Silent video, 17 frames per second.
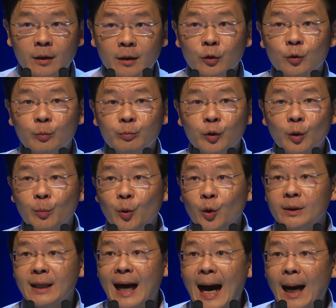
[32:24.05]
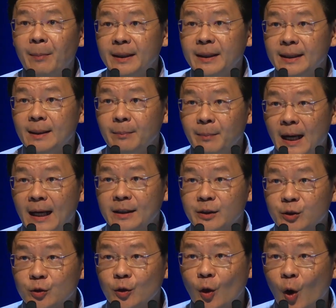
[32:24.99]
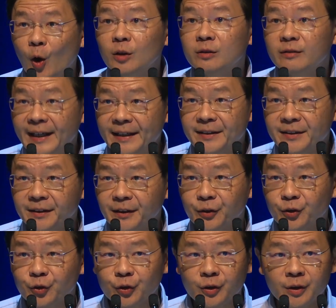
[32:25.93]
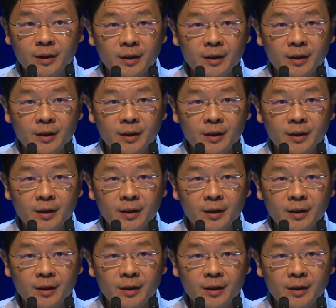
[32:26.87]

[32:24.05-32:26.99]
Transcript: to promote harmony amongst all races